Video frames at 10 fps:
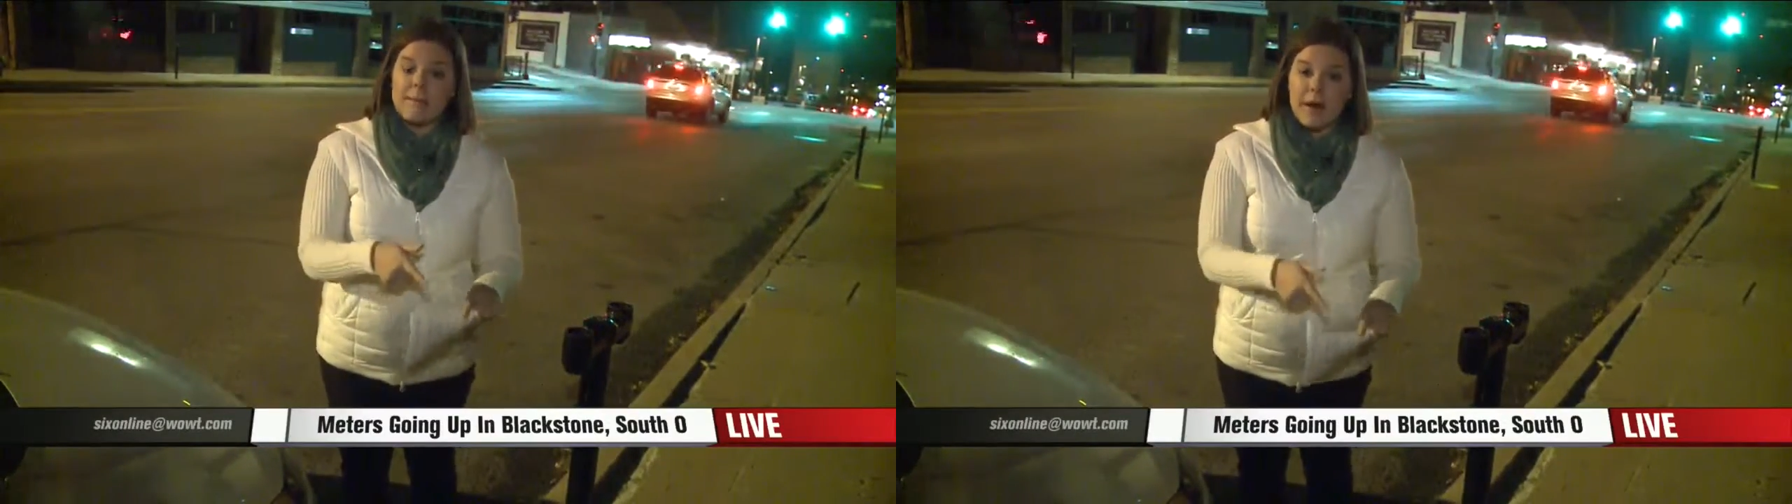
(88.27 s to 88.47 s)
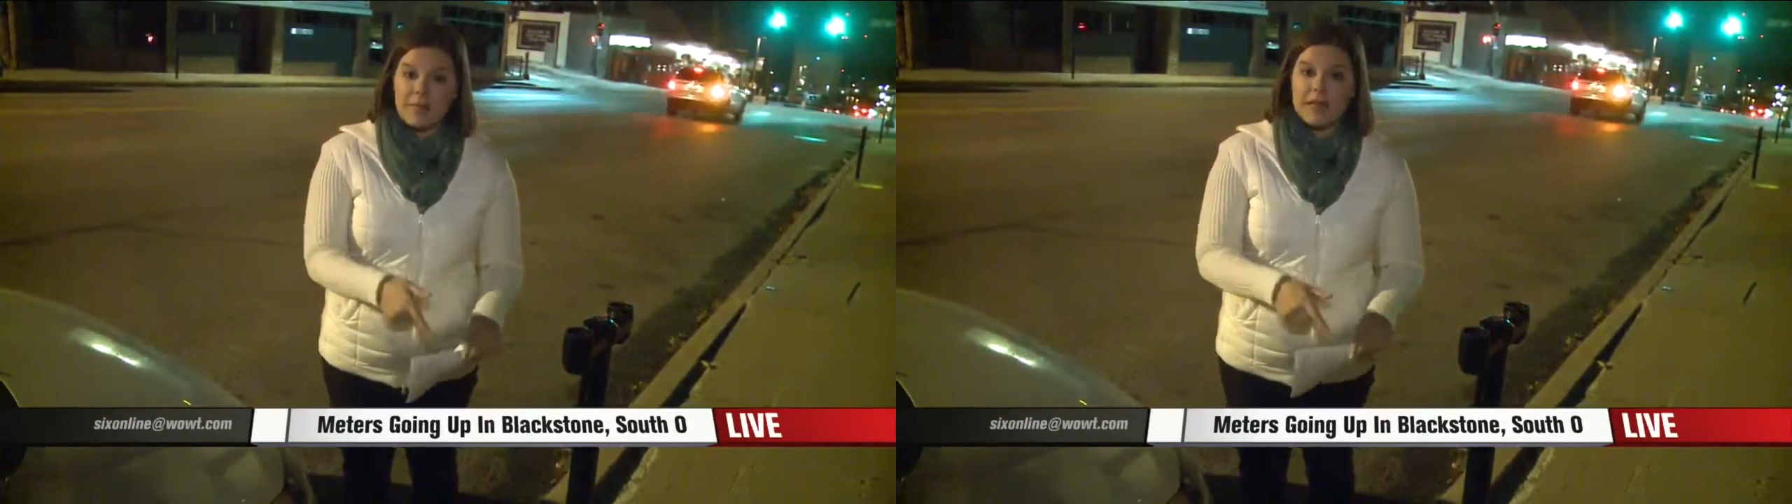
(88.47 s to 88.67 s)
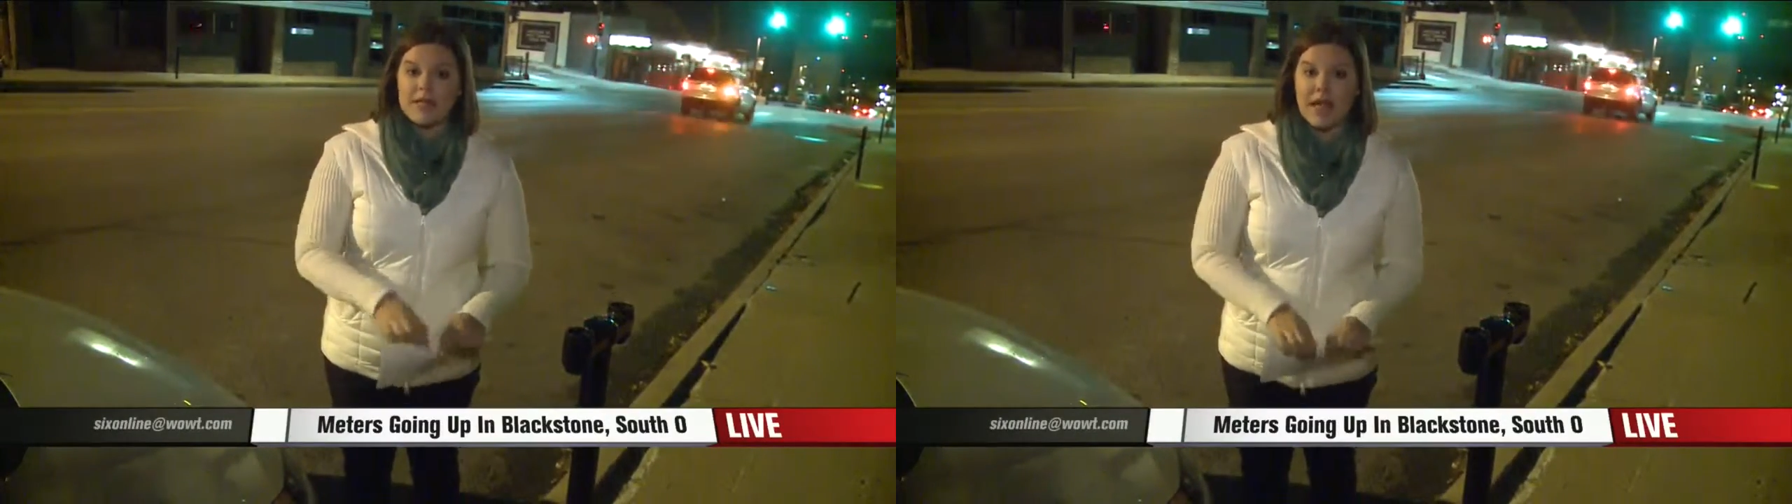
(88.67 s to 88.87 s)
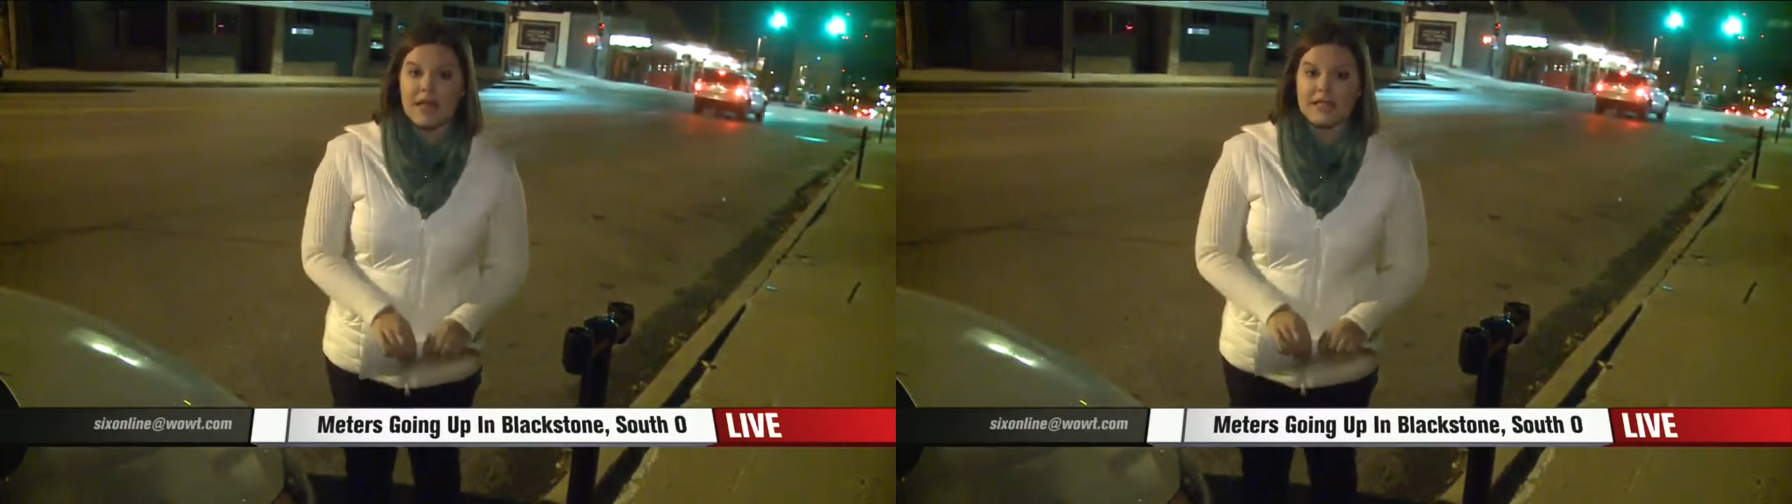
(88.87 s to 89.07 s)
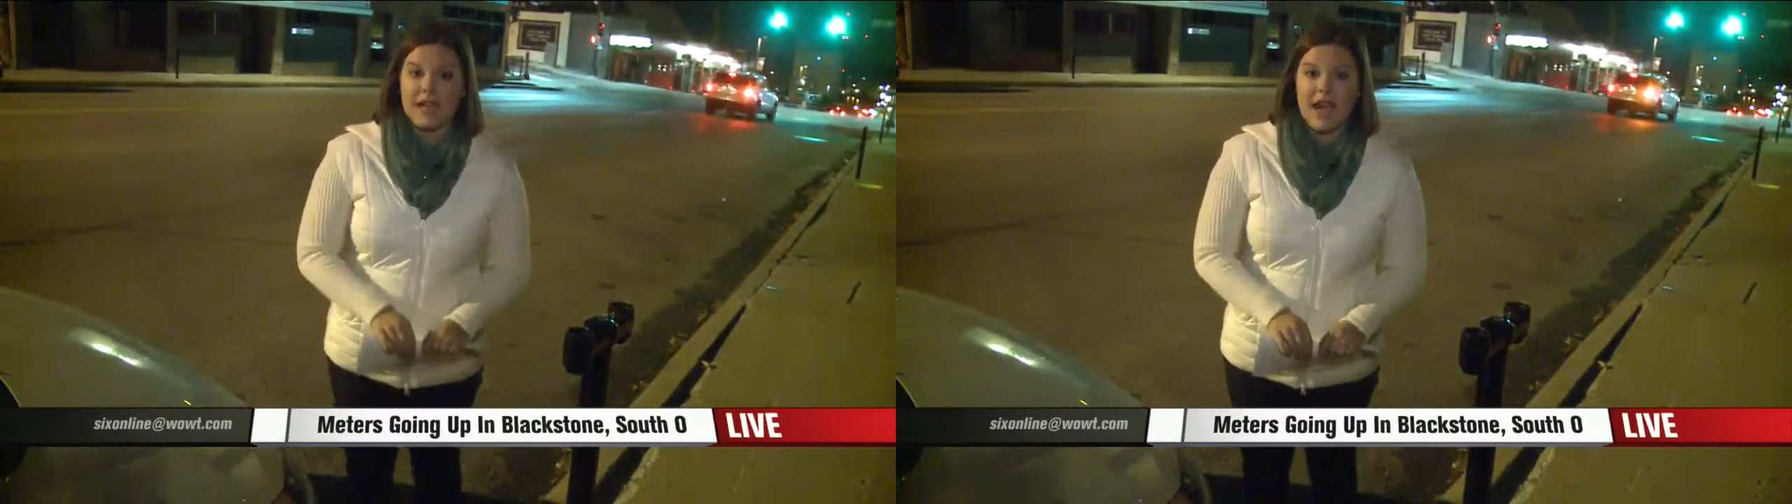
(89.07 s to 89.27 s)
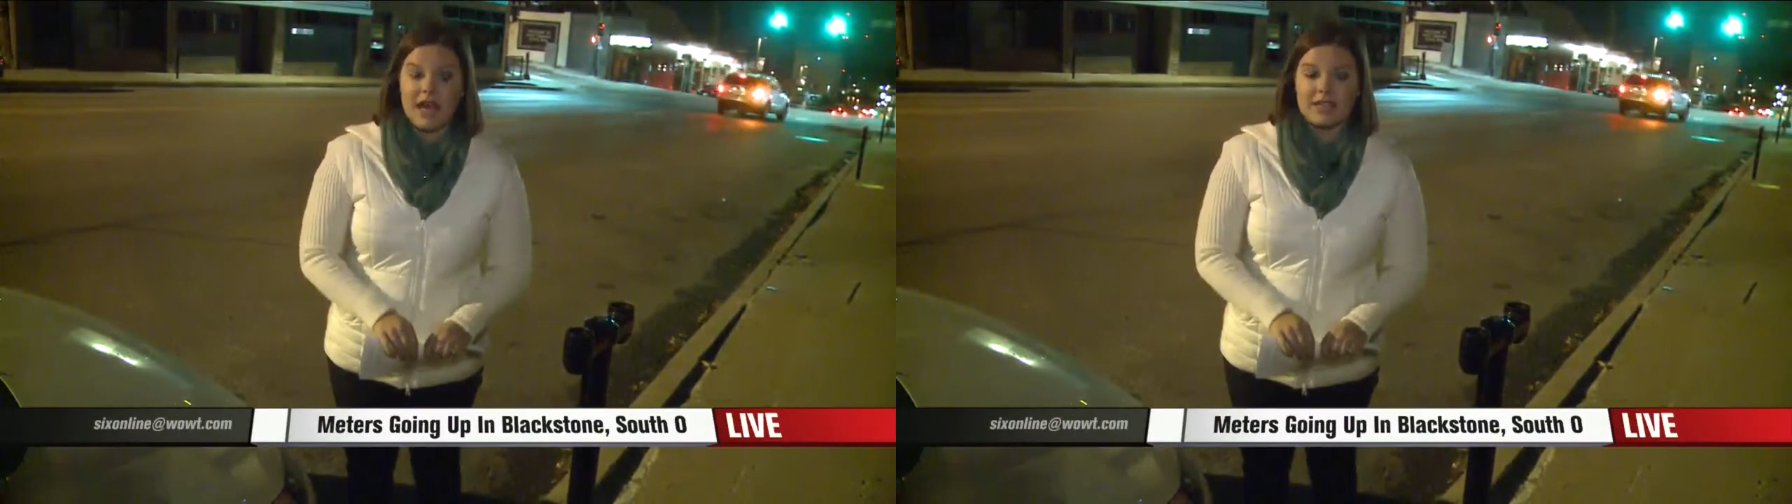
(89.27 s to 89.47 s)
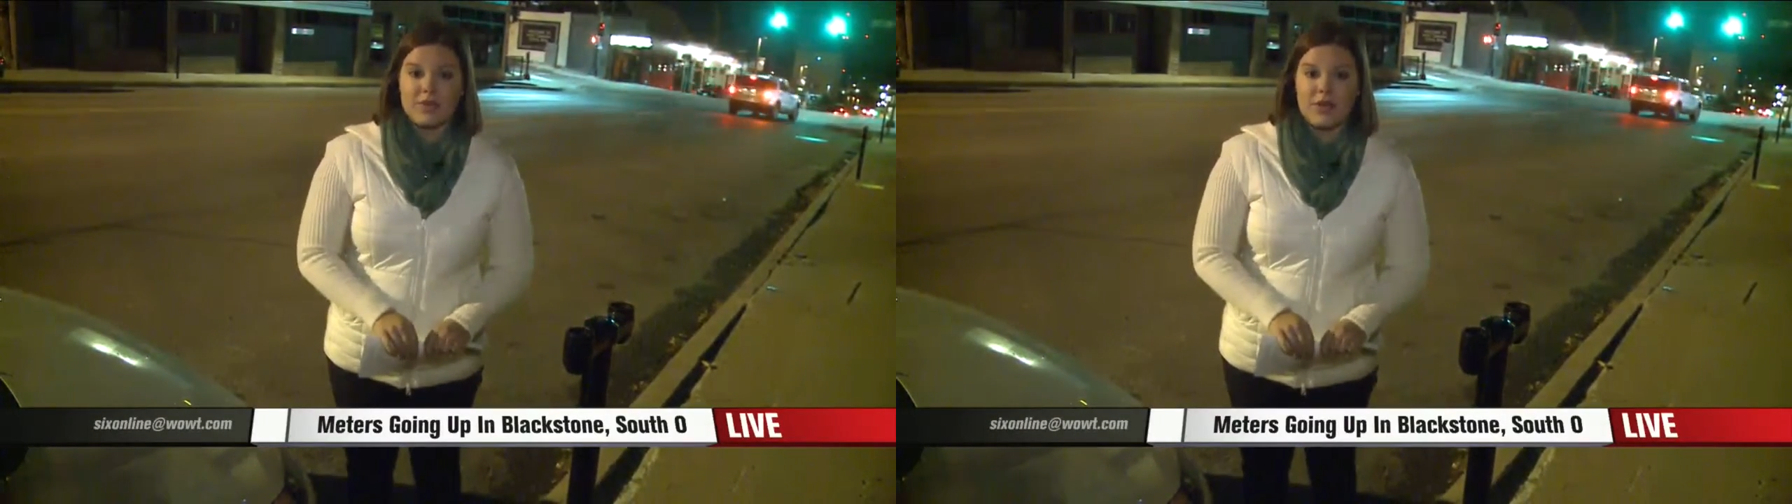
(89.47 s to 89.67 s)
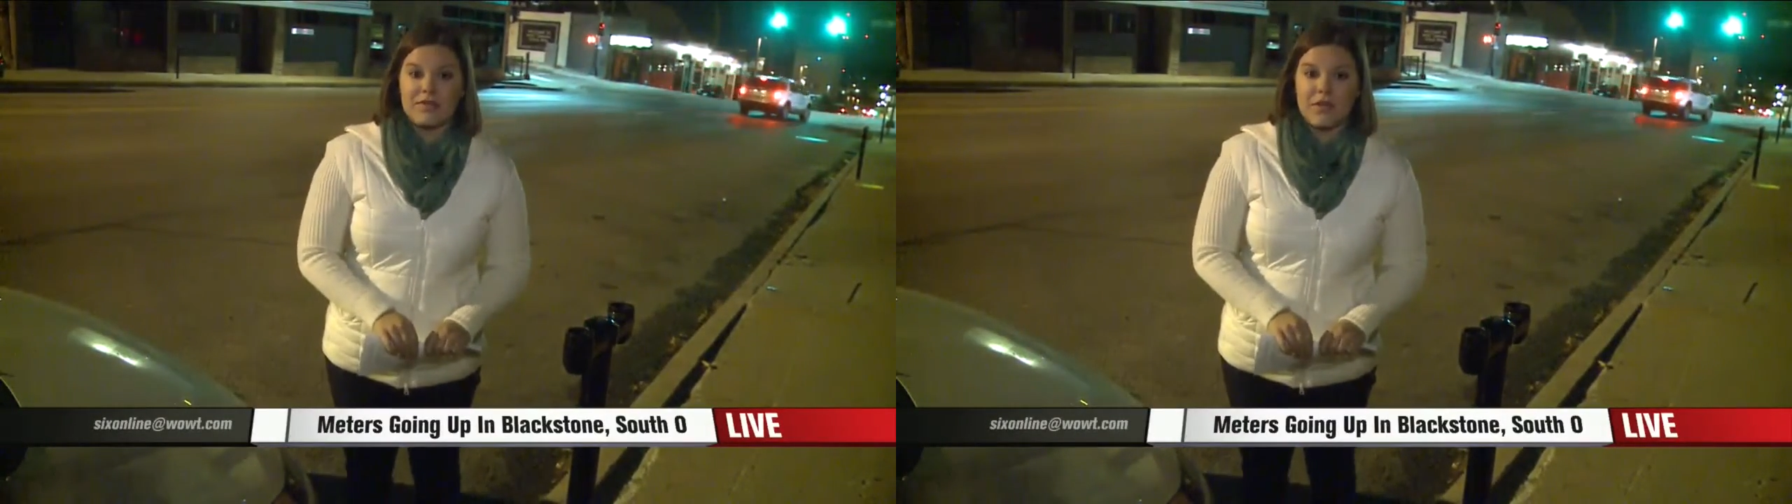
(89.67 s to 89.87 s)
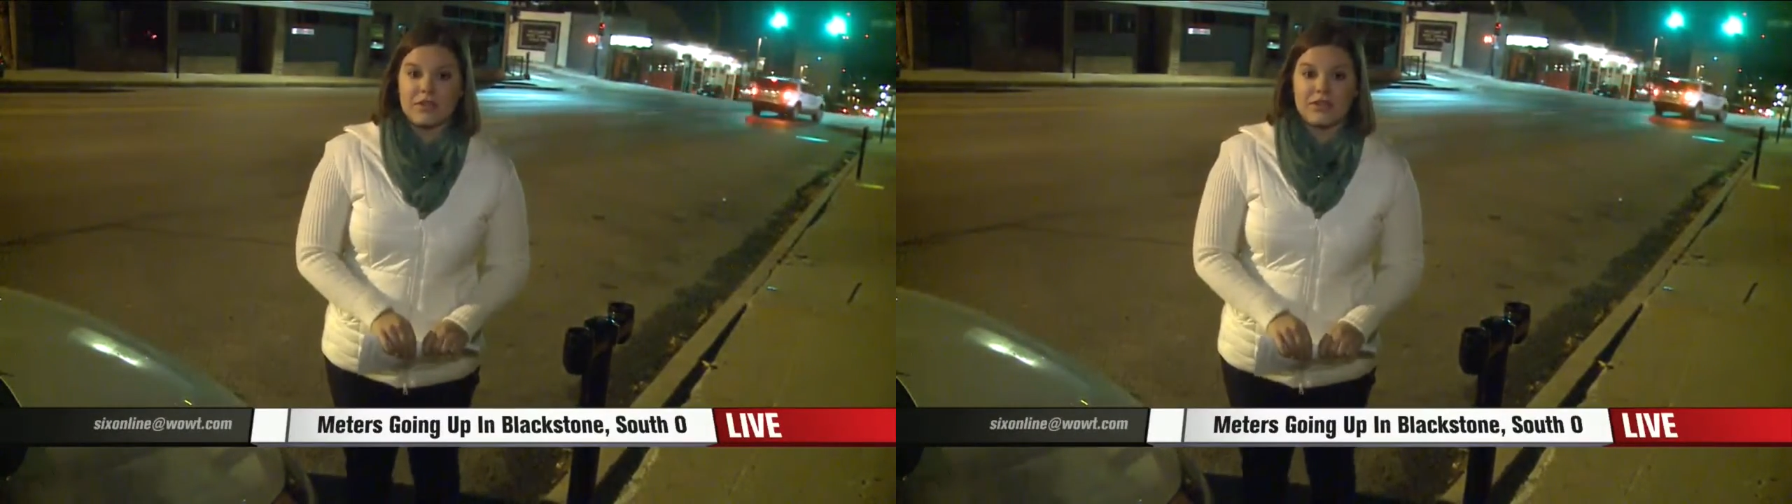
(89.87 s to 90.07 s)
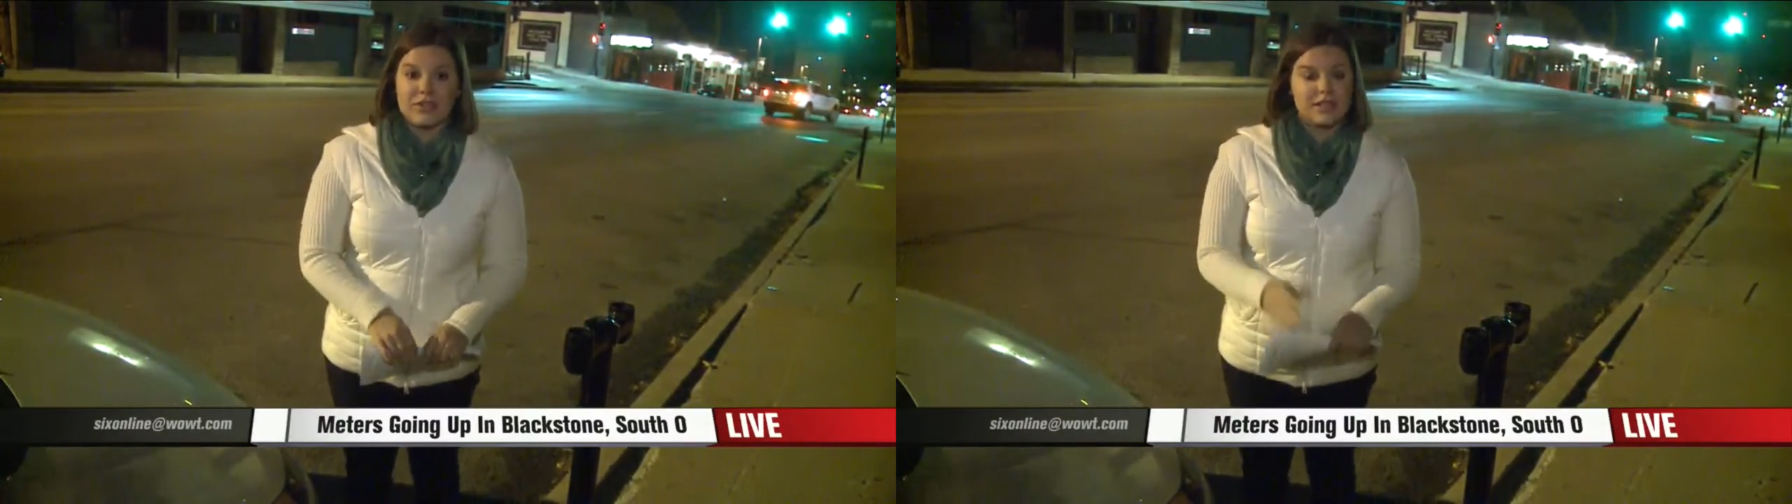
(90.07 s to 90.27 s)
public lots on
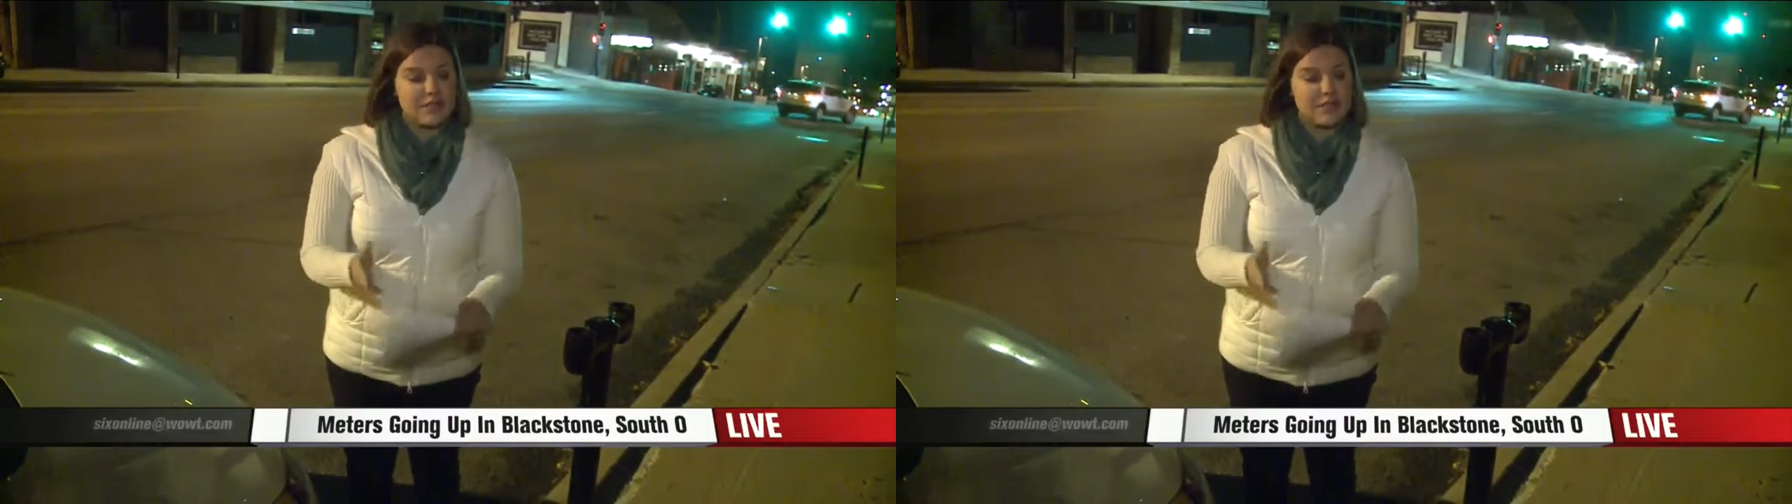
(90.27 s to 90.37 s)
24th Street,